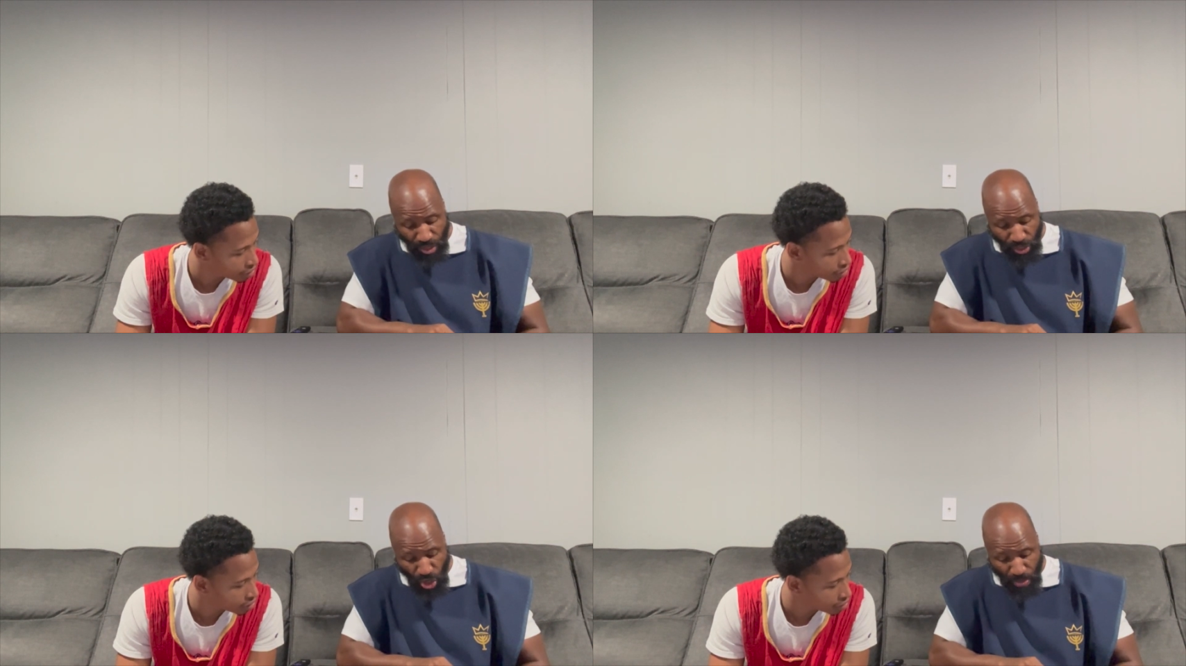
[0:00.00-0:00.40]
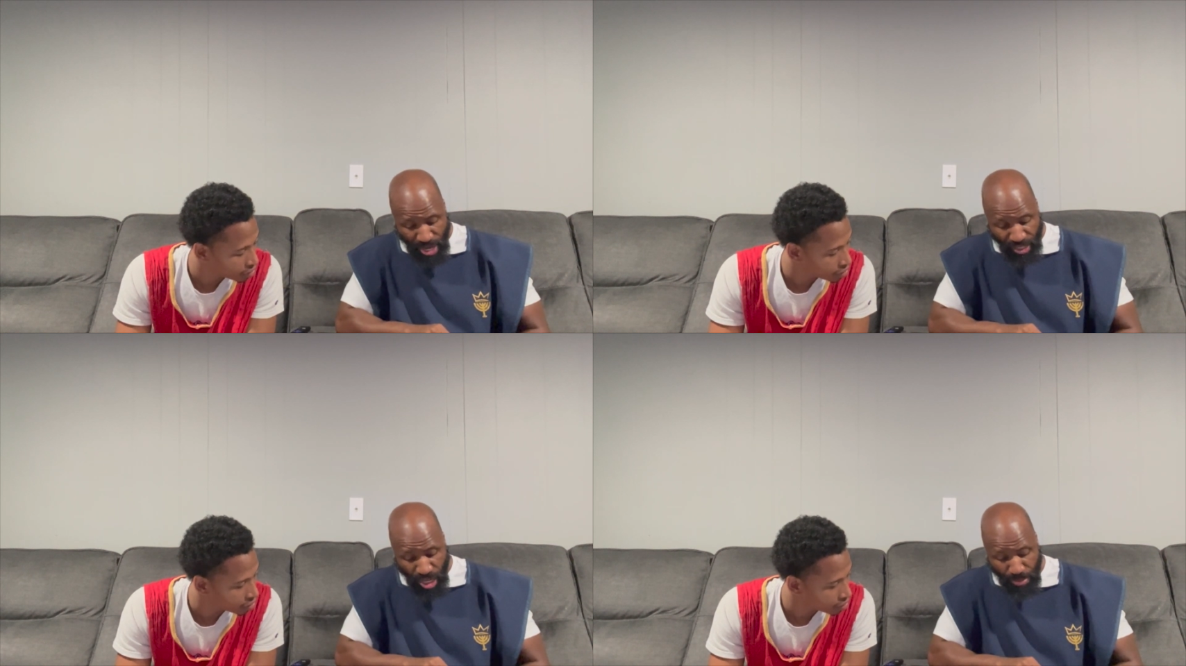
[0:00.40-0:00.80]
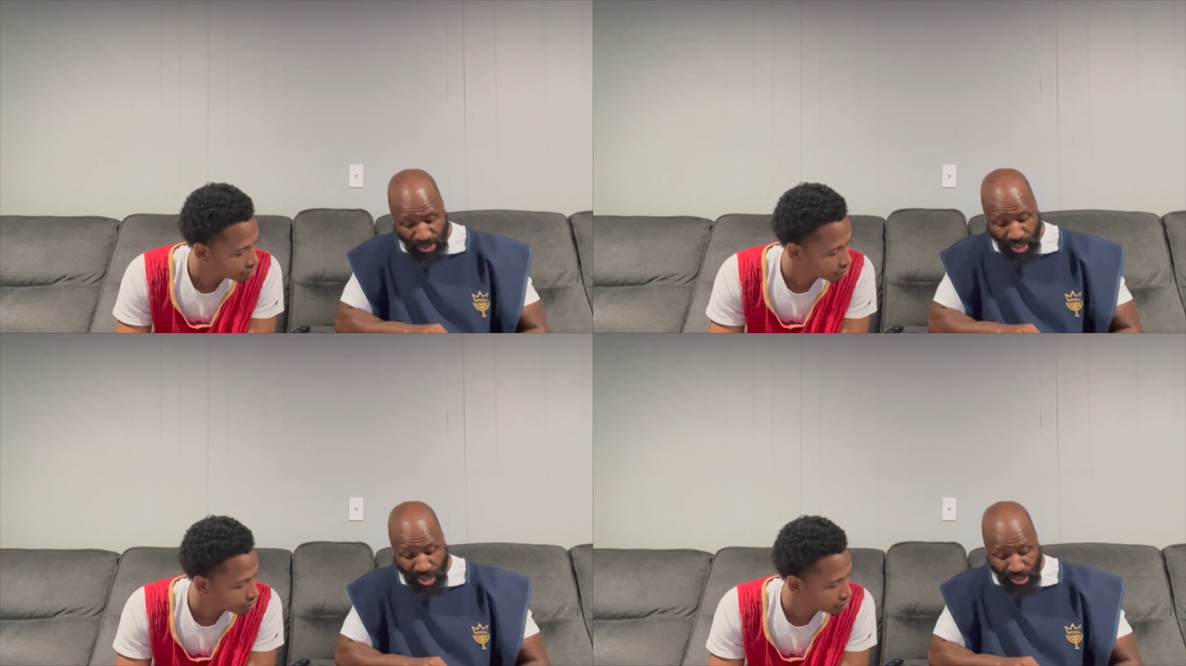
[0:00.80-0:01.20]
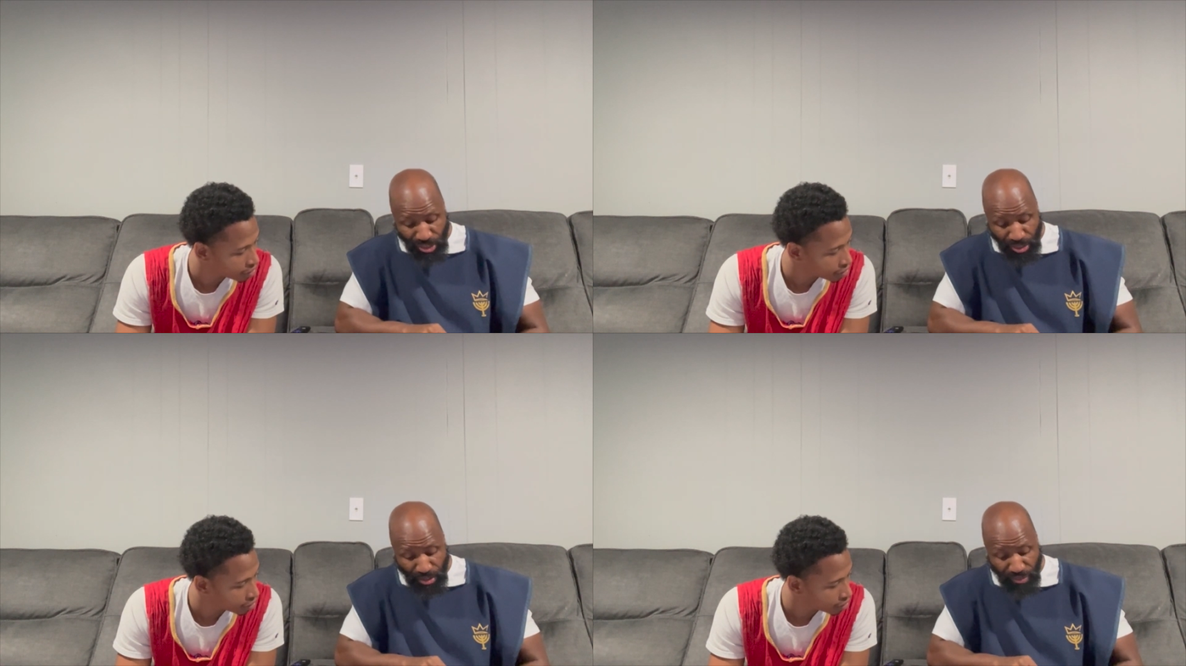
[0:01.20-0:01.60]
Speaker 1: No man cometh unto
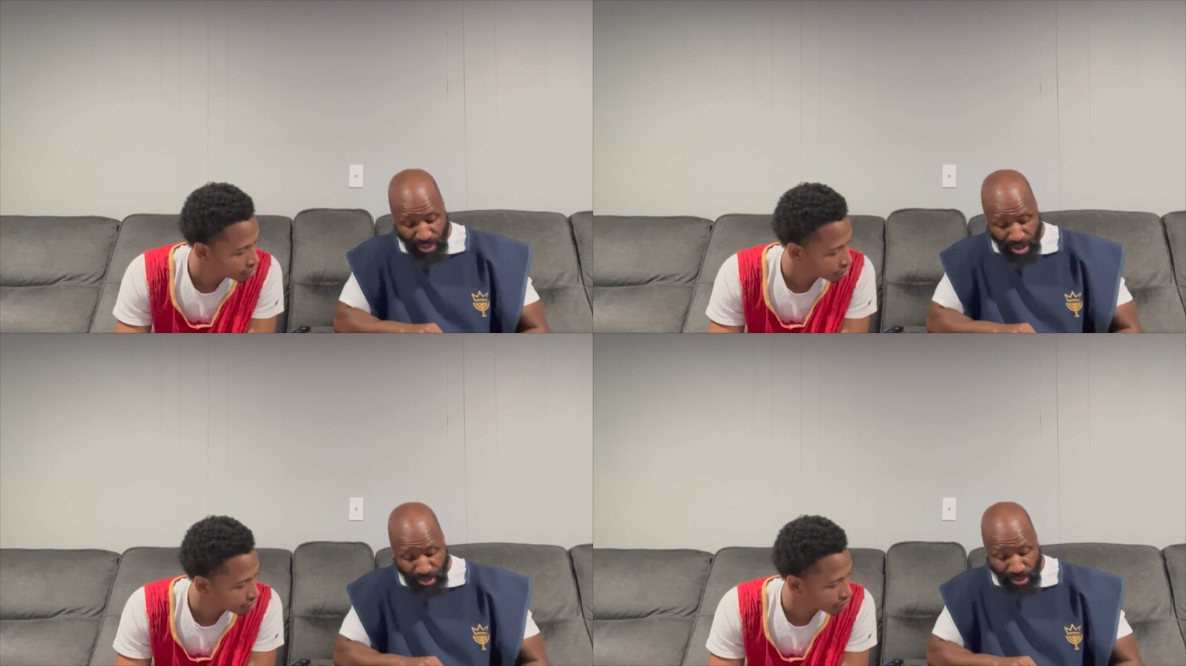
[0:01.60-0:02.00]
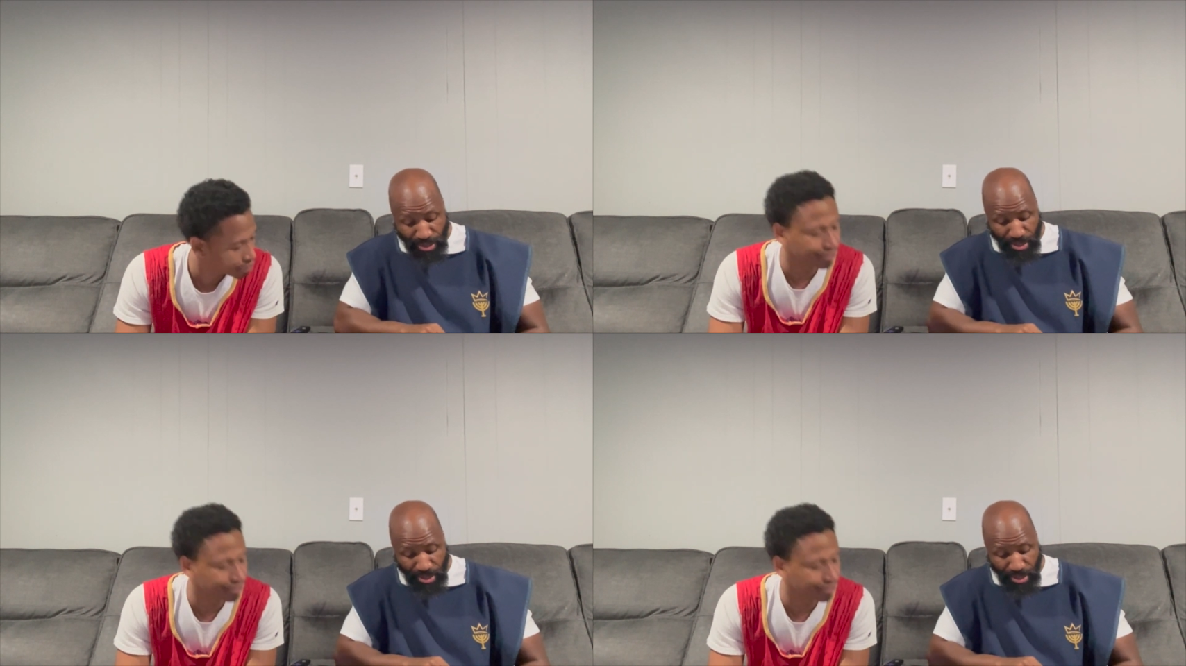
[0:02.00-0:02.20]
the Father